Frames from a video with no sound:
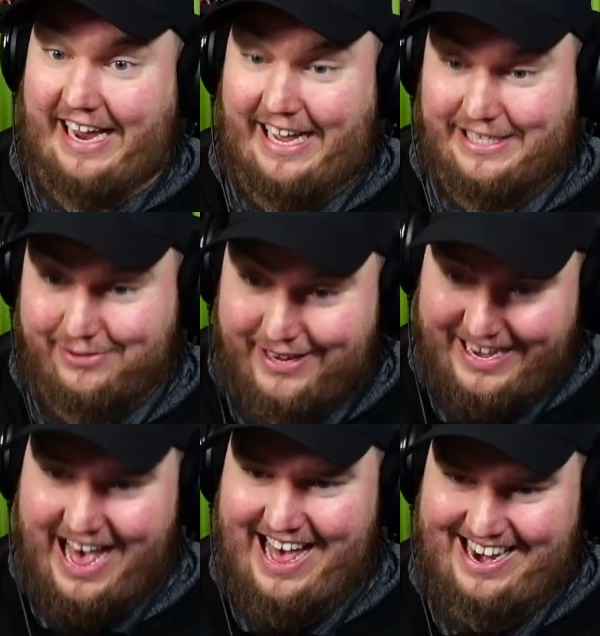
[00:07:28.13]
guys, we
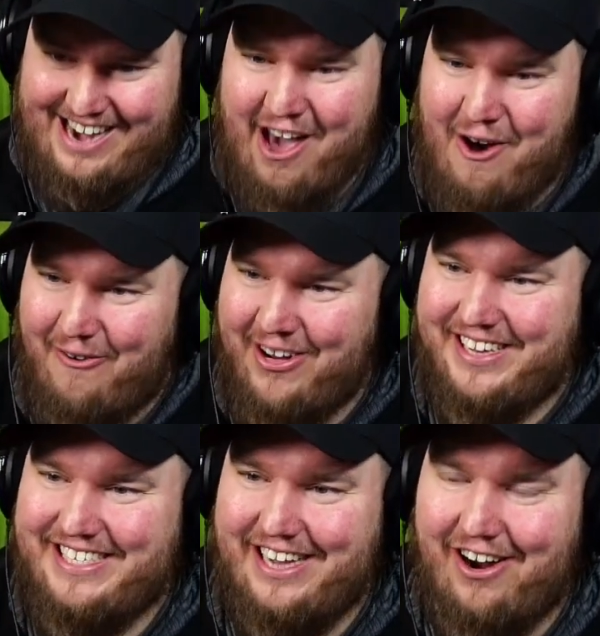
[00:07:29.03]
got
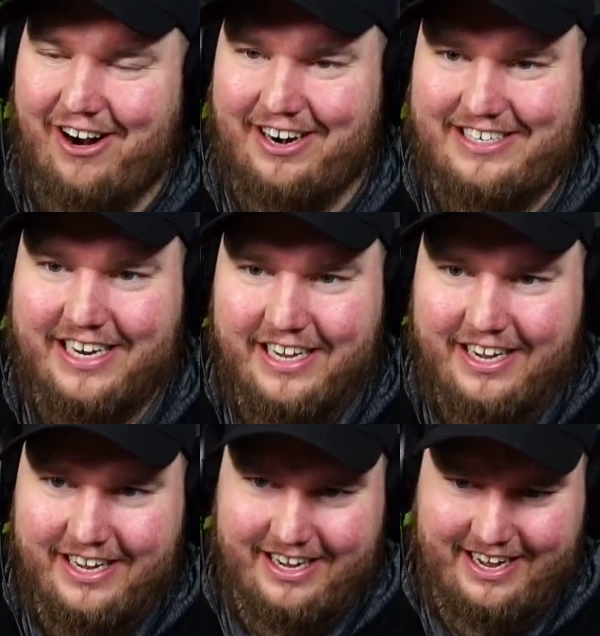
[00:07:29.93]
Noah's Ark.
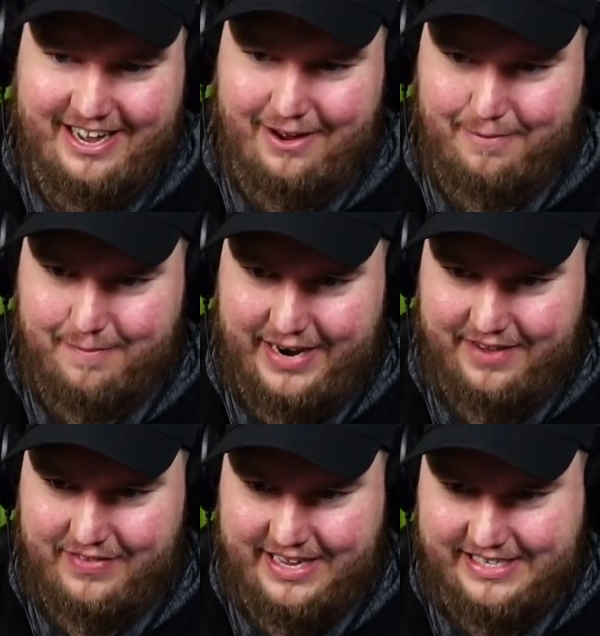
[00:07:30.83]
Oh,
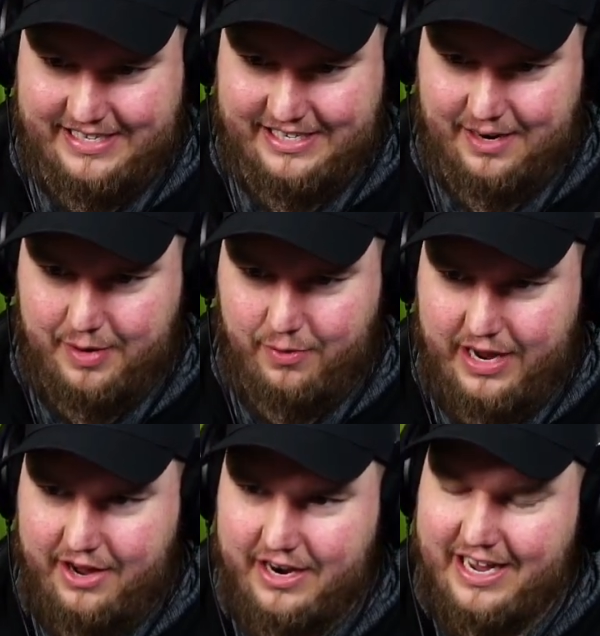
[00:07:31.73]
man, this is going to be
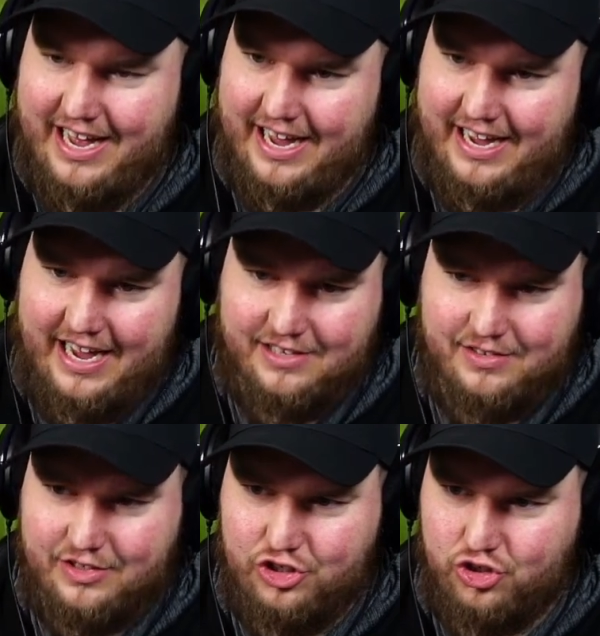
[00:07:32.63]
wild. I
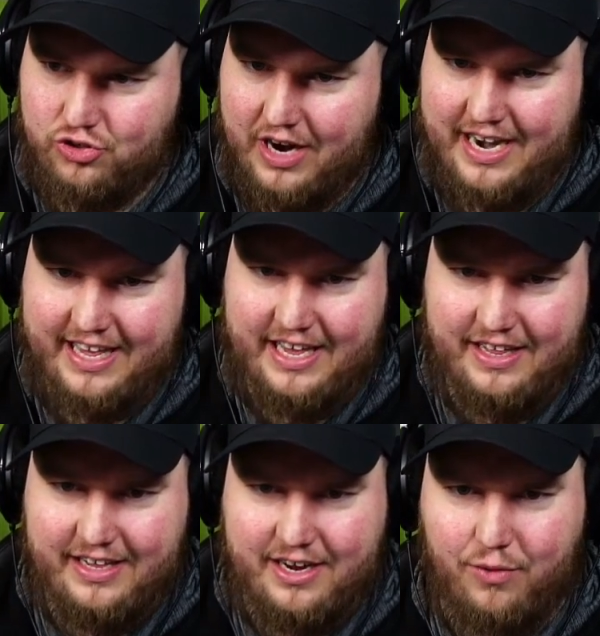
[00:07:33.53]
try to
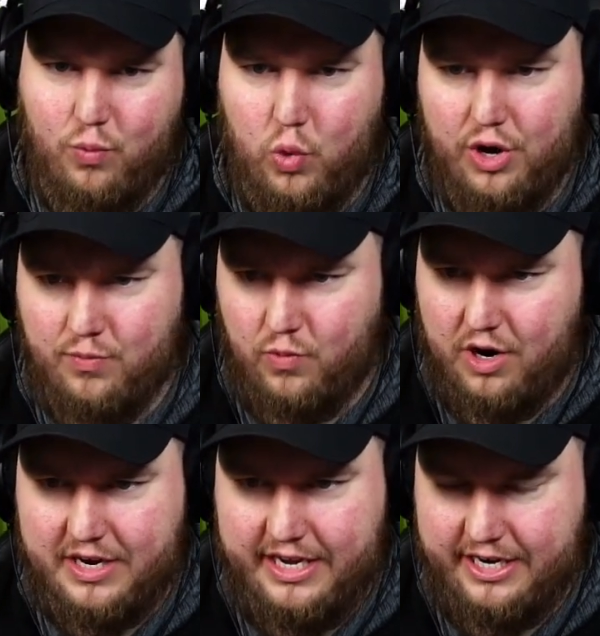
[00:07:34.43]
get, like, a Warden
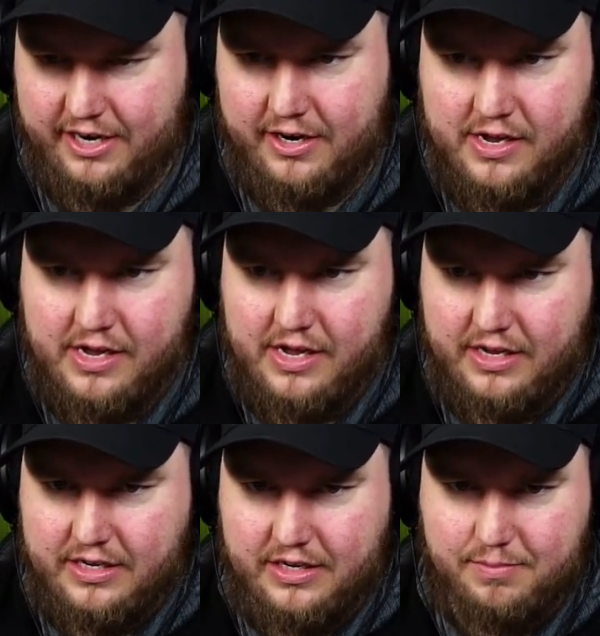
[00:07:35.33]
Walk here,
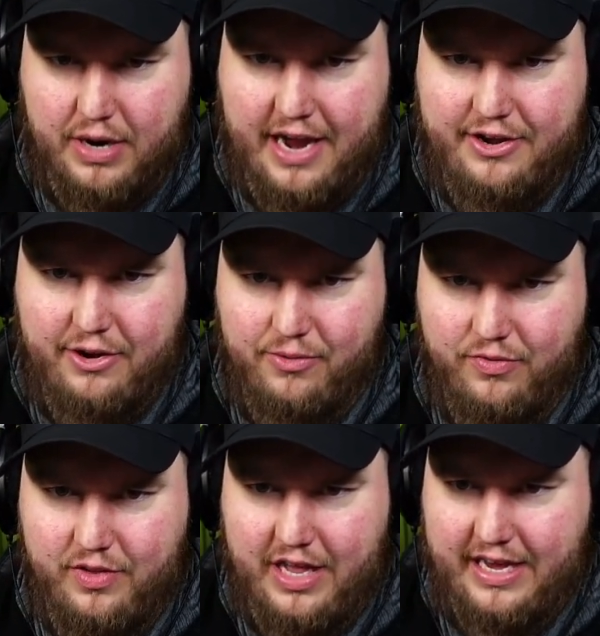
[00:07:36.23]
but I
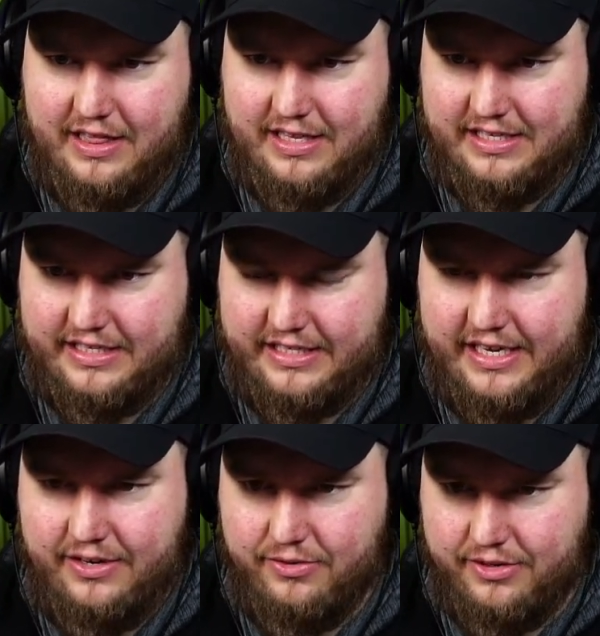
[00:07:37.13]
don't like the
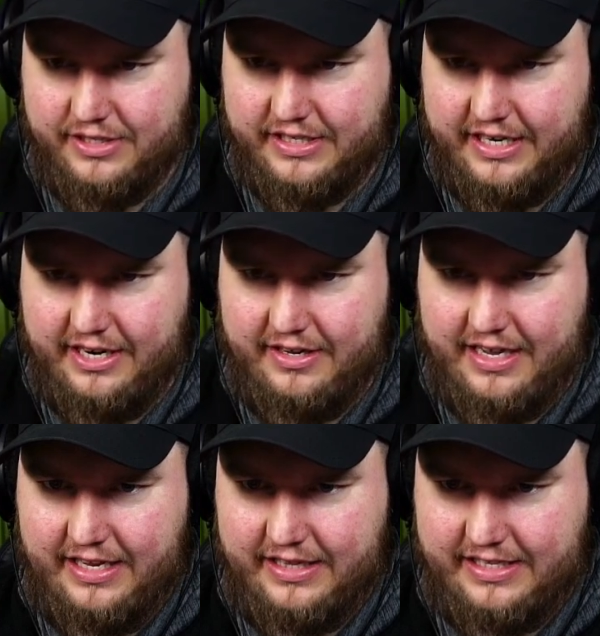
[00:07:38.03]
singles
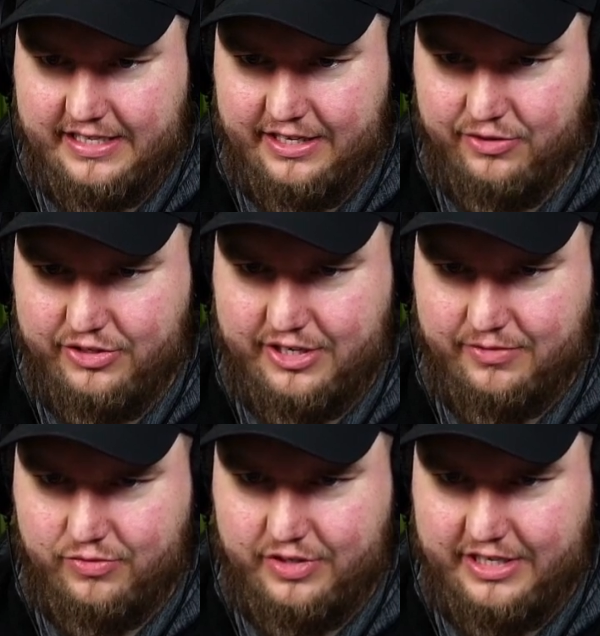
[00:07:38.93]
there. The singles
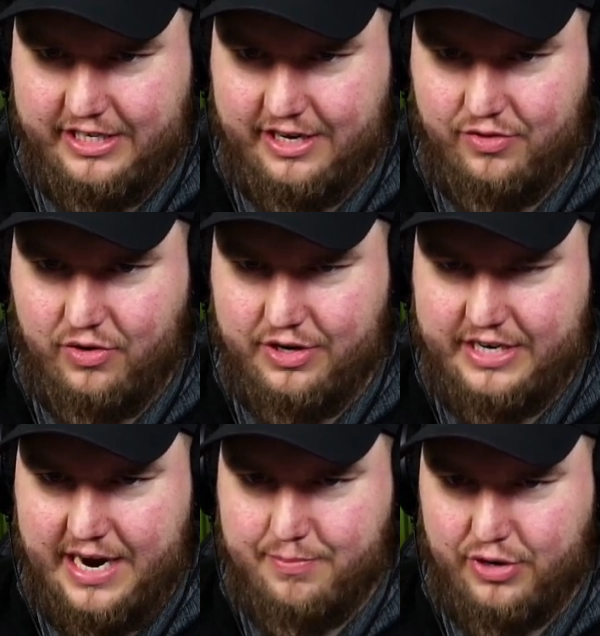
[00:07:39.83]
are really going to throw a
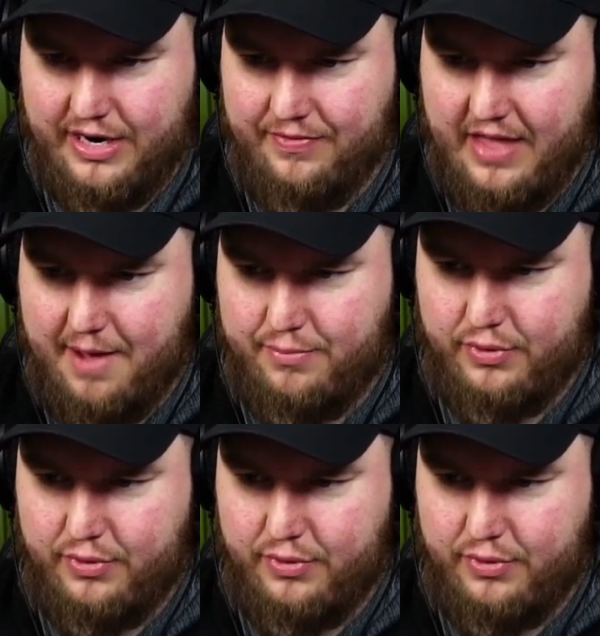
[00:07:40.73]
damper in that